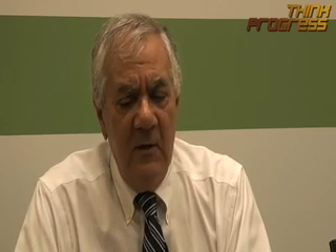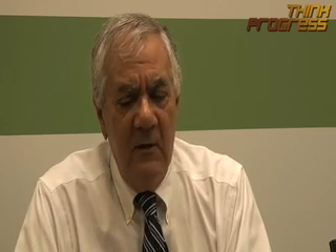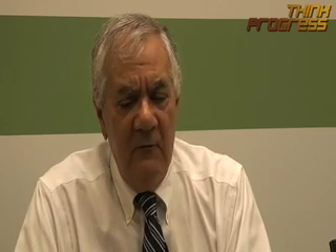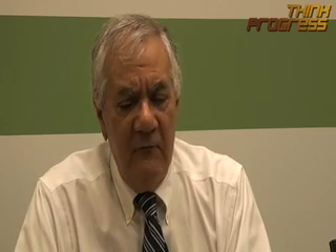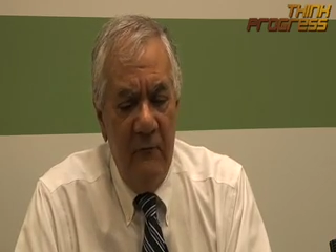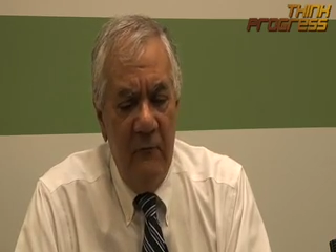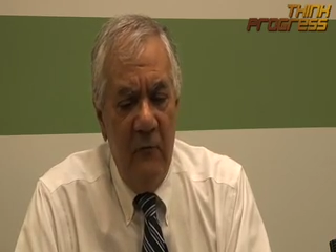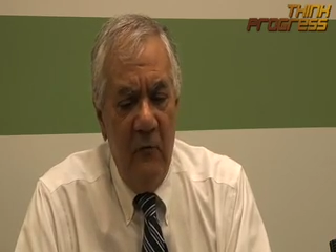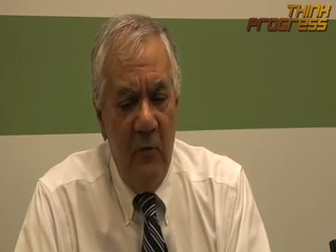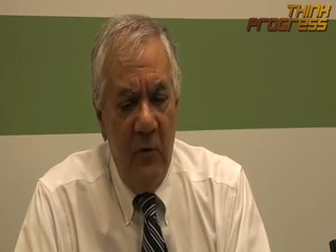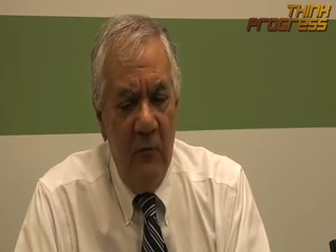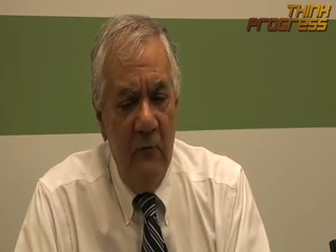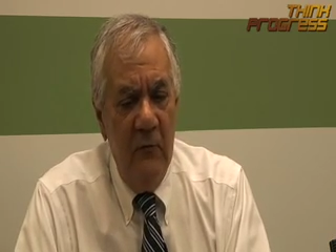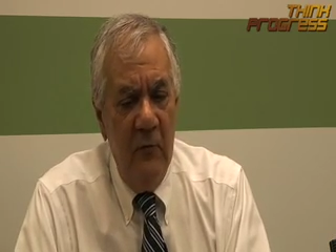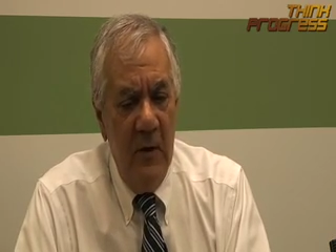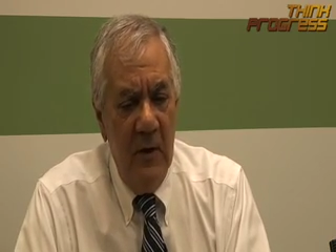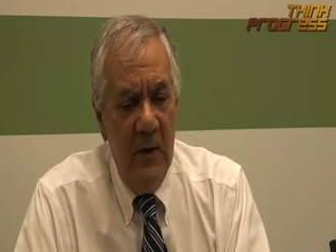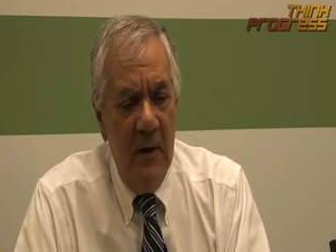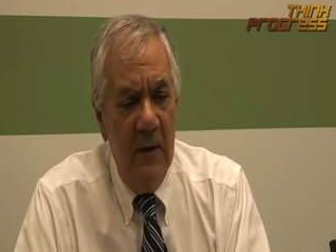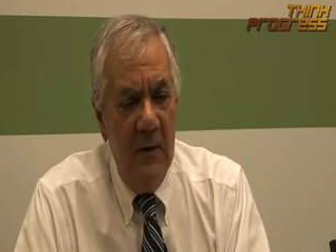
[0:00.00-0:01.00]

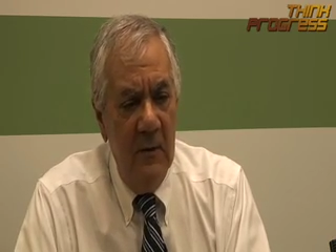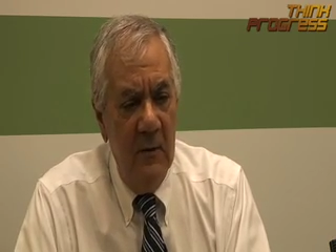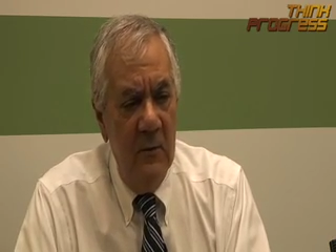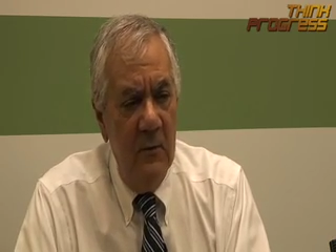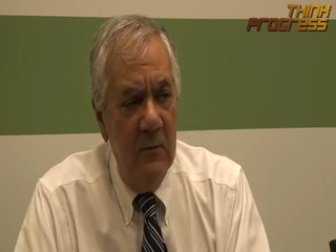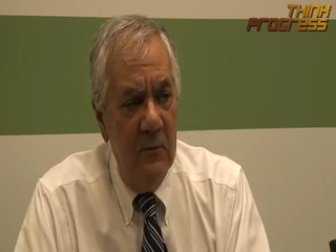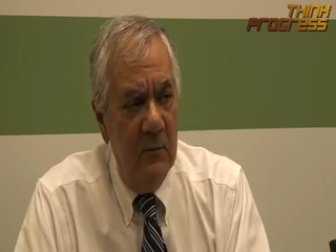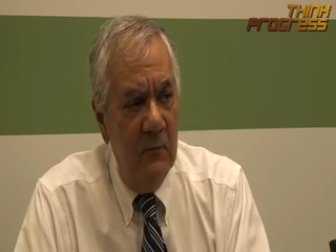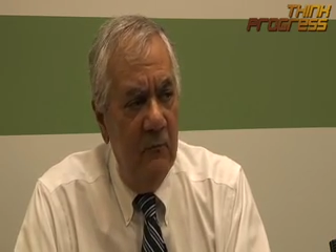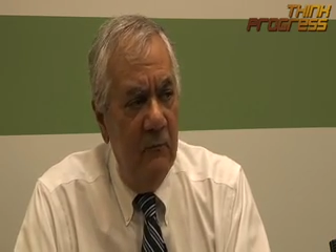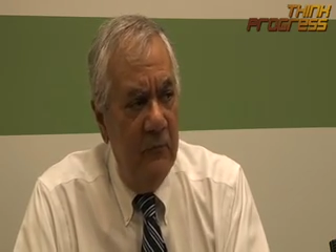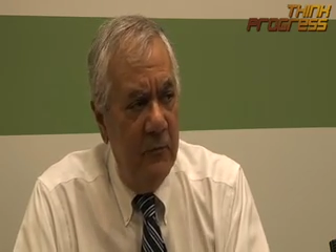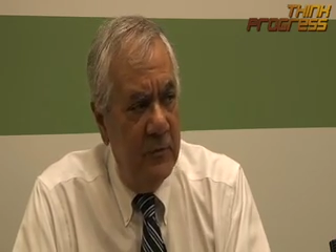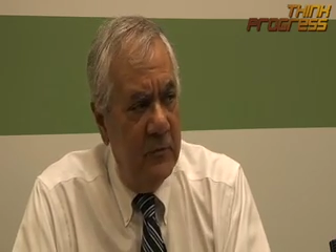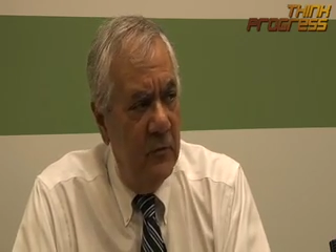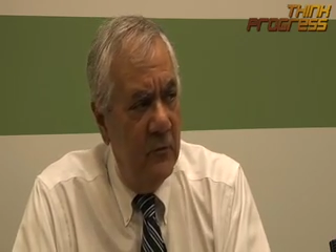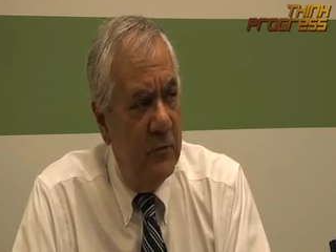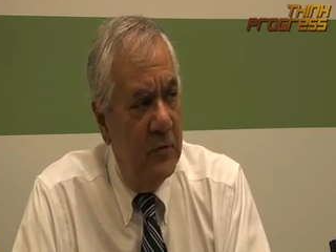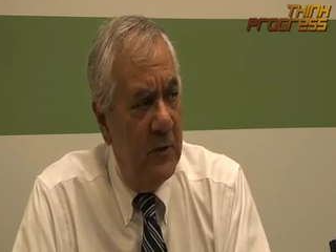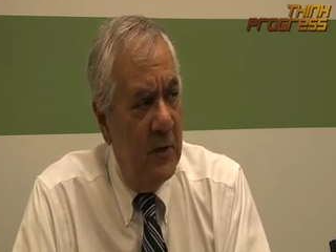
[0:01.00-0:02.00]
for
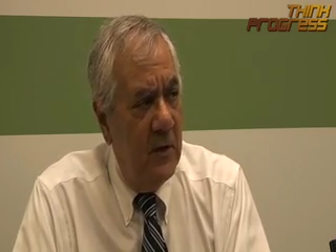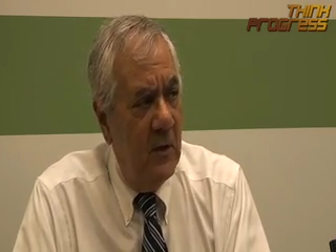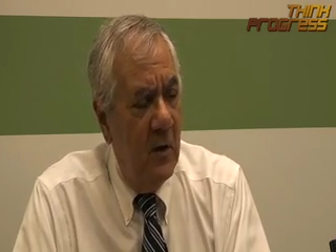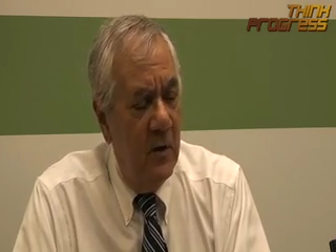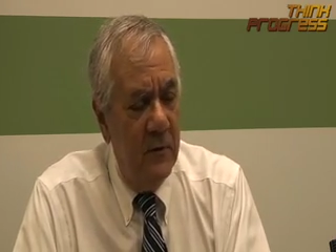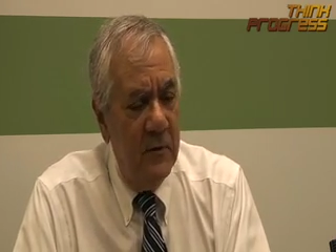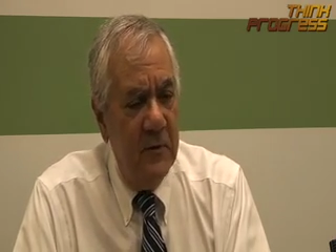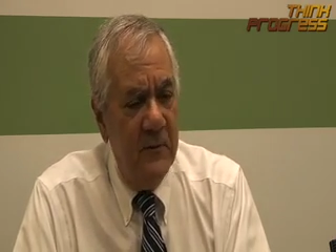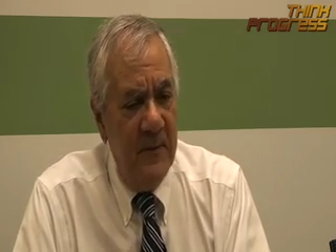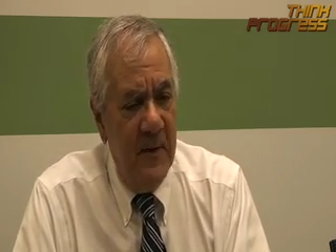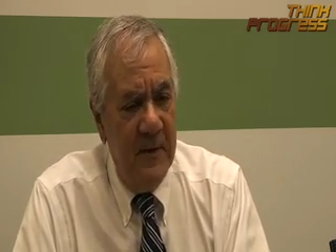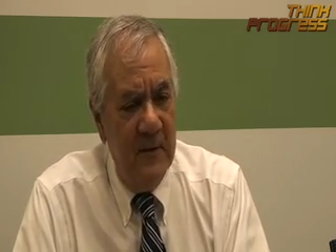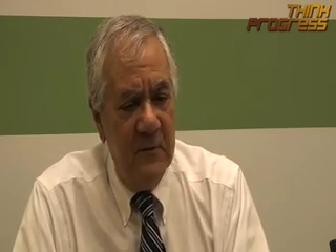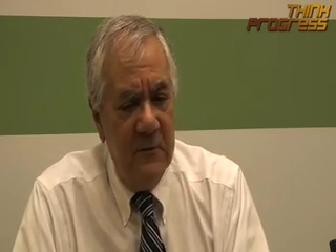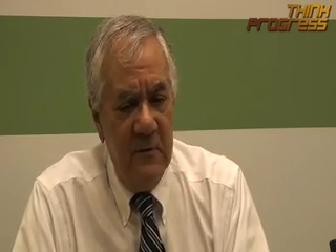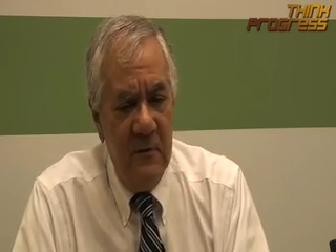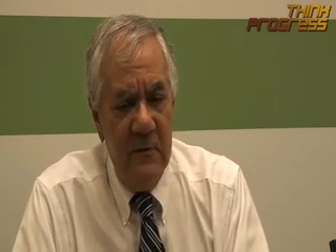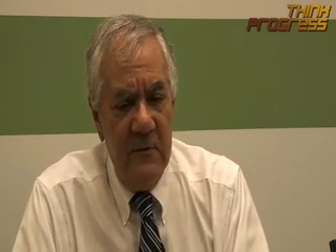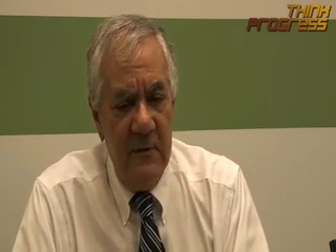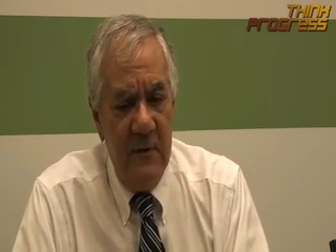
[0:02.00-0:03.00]
reducing our
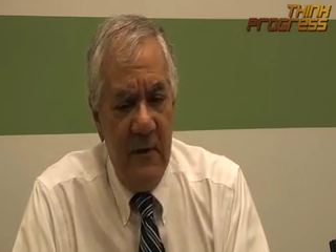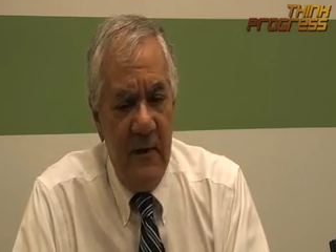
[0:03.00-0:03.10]
expenditures to the